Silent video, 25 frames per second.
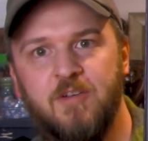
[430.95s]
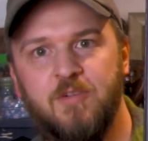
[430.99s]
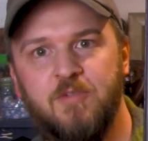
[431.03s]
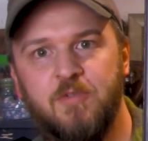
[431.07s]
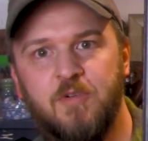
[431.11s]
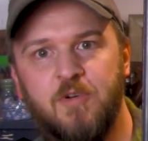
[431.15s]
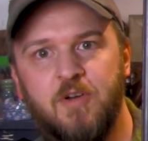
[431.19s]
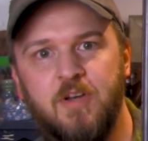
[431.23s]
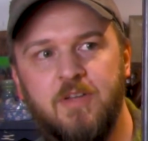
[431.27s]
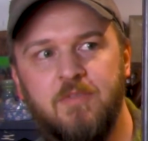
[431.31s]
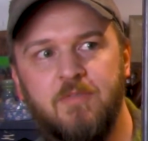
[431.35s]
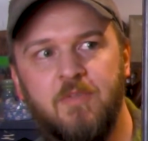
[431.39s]

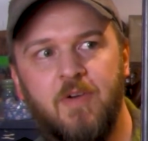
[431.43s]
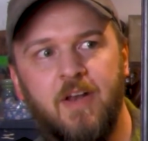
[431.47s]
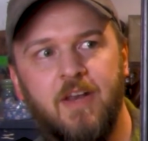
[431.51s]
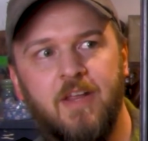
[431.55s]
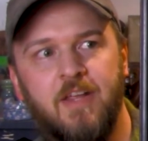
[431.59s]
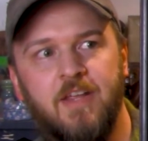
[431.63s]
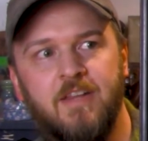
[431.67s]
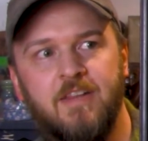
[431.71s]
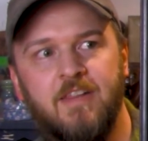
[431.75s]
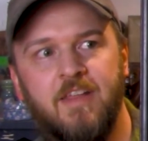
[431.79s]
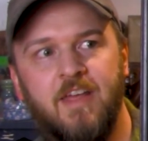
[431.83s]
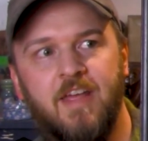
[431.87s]
For
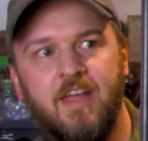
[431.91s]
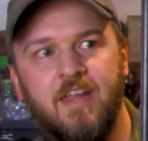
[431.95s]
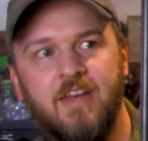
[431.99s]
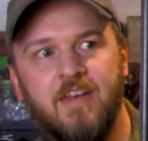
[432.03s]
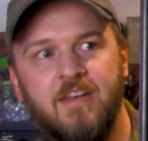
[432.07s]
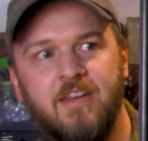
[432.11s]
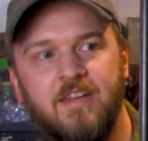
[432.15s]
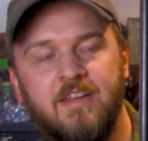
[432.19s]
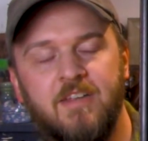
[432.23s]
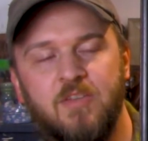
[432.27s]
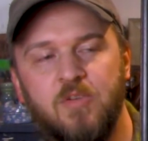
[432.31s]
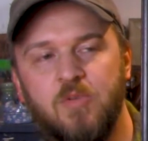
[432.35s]
anybody
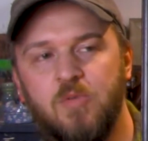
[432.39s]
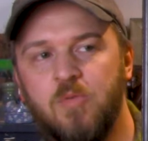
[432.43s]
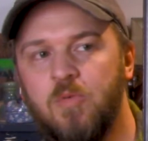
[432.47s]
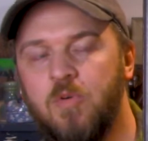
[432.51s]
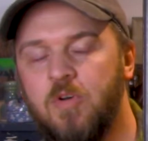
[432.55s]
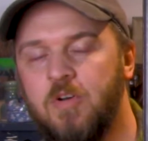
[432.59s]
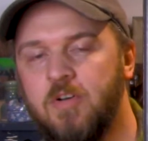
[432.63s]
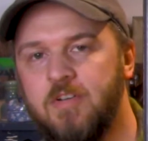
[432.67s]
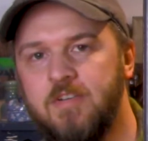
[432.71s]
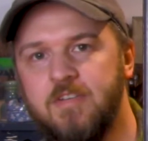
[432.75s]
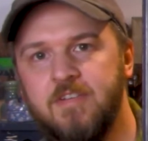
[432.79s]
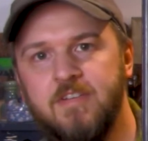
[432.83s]
that either
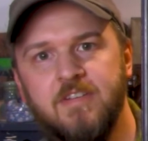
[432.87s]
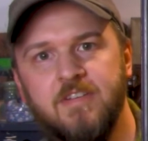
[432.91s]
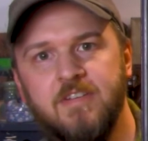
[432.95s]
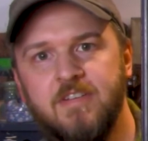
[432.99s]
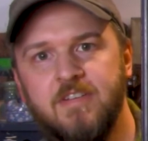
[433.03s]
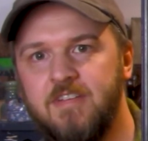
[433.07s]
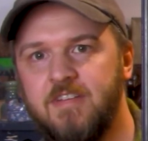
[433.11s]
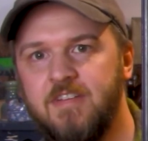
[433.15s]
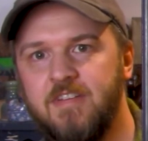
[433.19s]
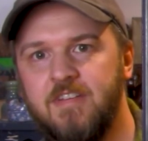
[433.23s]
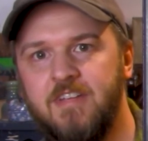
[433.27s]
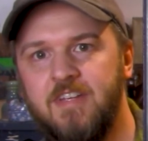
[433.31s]
worked
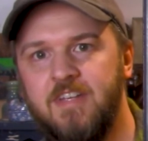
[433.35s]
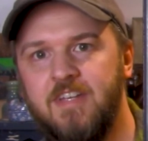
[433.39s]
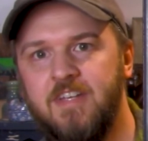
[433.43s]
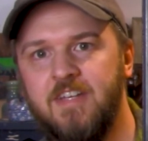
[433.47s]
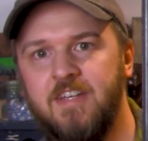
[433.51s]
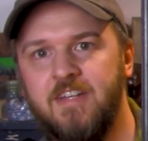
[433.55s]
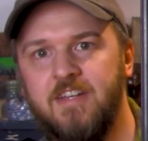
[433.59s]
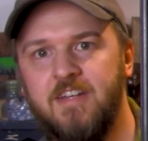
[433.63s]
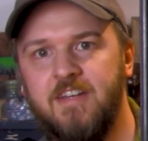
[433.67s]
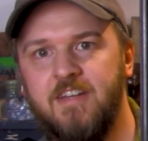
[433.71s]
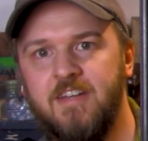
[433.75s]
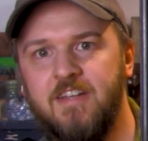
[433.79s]

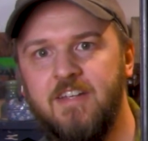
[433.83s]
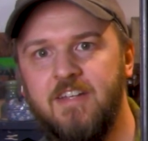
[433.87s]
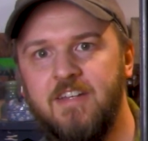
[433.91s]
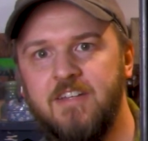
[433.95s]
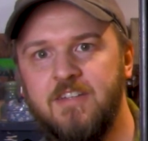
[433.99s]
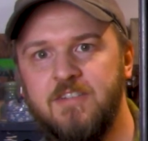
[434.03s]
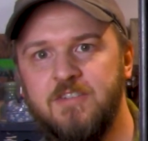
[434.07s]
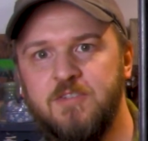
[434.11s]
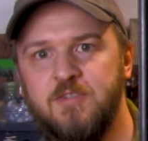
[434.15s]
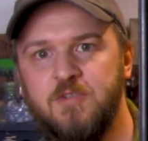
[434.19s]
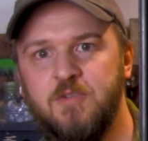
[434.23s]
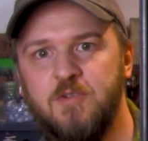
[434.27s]
in
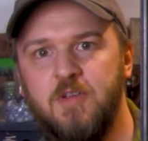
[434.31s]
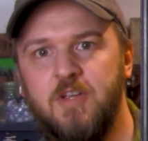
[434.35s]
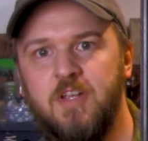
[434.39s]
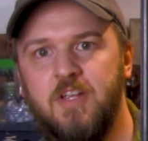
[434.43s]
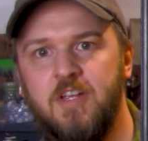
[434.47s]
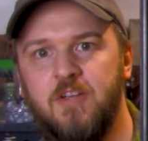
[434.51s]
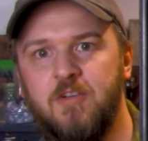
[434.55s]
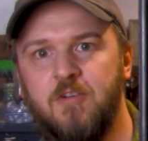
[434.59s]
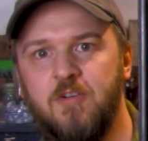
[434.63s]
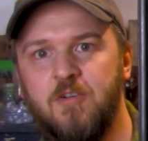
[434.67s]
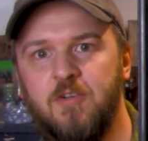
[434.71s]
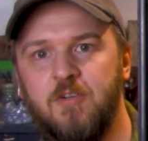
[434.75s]

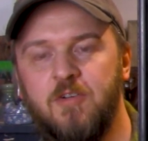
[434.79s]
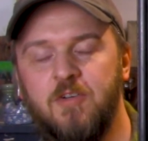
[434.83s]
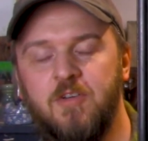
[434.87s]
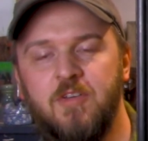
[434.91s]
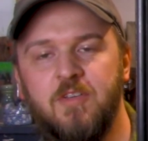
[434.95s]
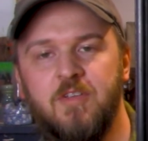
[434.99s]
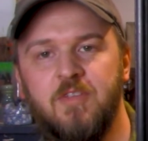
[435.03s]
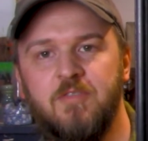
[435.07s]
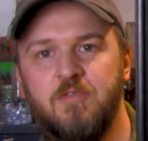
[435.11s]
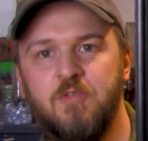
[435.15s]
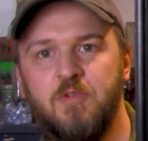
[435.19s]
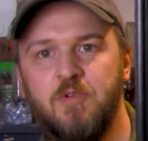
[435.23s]
industry or
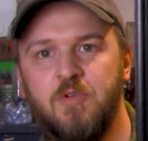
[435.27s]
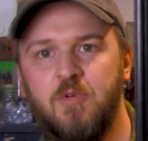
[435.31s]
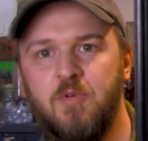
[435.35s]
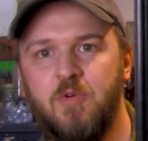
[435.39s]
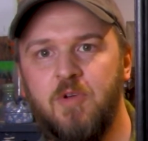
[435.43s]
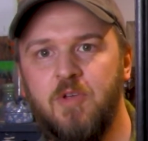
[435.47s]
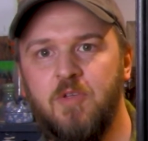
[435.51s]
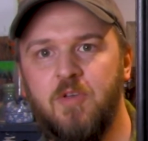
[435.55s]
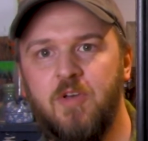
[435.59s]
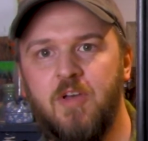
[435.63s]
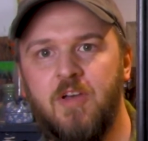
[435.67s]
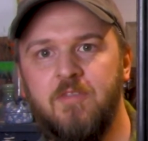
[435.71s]
for an
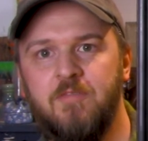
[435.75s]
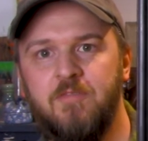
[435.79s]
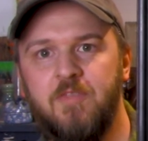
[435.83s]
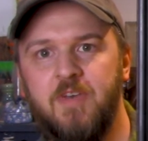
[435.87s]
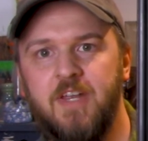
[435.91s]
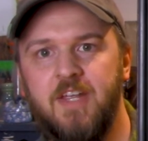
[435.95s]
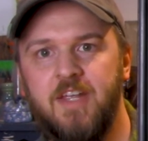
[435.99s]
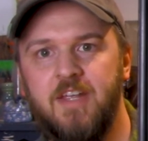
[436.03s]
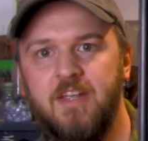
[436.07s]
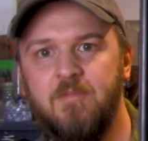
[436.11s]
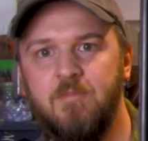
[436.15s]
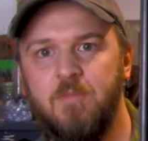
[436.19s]
oil
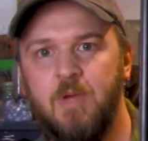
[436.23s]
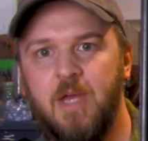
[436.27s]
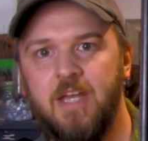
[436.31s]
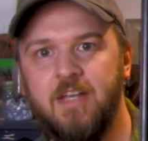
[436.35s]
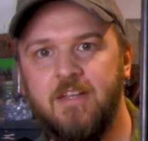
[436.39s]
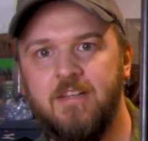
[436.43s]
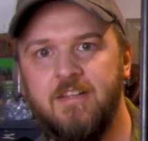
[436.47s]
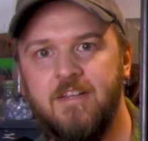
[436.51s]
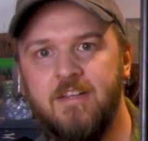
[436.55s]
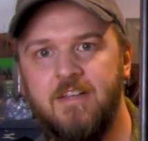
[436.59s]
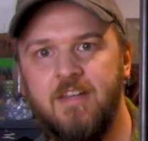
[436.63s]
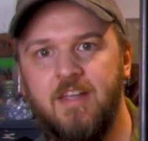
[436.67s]
company
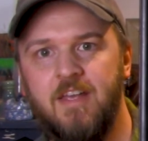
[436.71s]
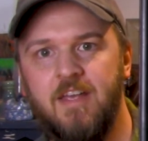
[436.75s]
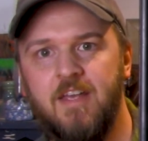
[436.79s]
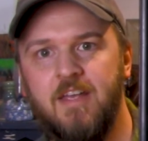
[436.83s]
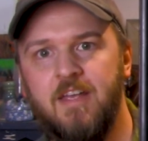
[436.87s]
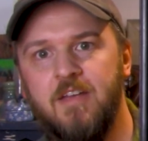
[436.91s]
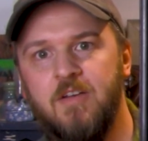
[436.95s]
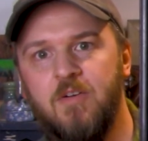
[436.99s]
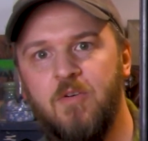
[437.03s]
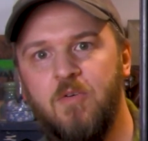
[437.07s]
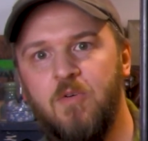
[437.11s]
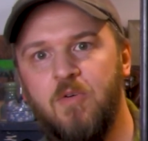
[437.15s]
back in the
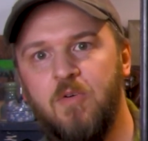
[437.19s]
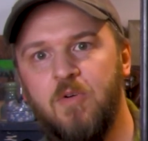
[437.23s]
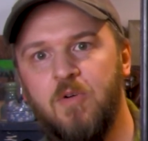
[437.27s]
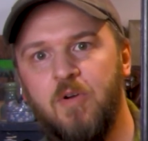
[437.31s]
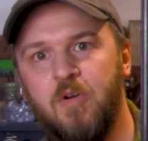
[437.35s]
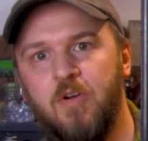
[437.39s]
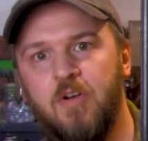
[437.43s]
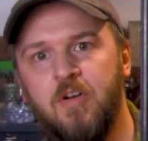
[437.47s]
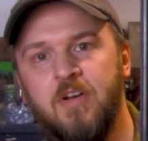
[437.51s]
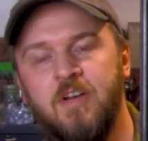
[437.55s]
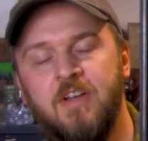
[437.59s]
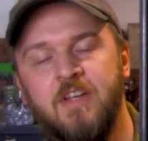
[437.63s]
day,
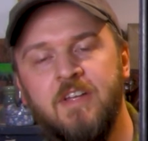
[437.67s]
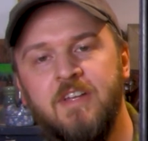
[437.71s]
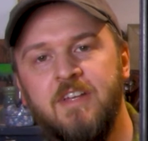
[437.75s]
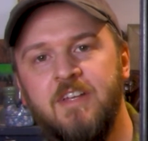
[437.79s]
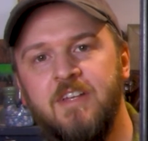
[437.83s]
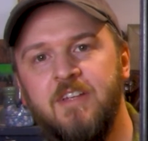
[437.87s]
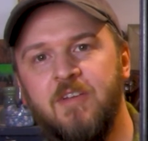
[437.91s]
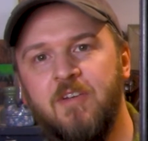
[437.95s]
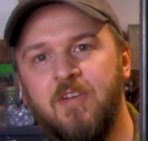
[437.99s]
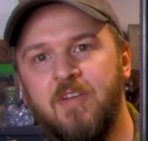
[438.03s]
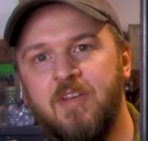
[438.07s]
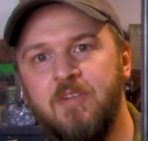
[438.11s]
or
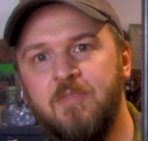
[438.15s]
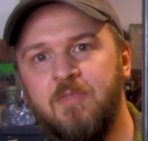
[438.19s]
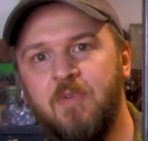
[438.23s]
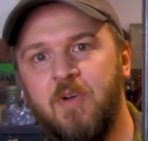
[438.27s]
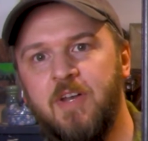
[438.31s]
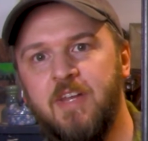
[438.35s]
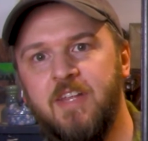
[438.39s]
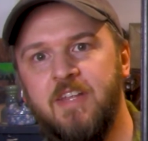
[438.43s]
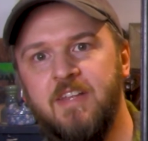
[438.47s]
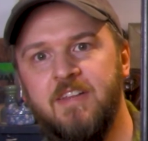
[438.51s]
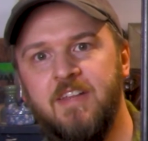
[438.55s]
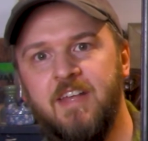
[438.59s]

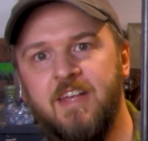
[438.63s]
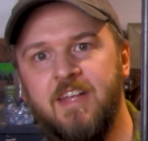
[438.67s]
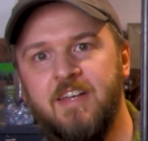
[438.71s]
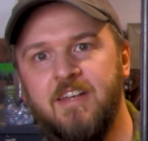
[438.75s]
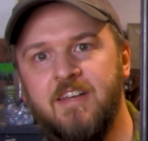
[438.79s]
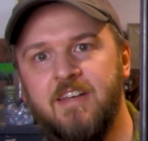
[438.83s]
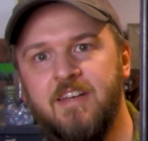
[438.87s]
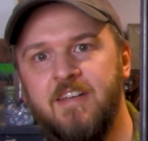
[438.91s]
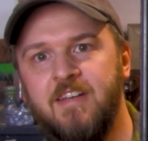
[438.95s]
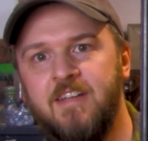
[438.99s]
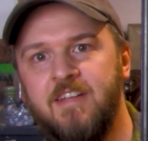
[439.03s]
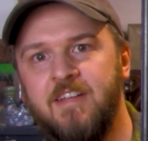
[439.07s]
anybody that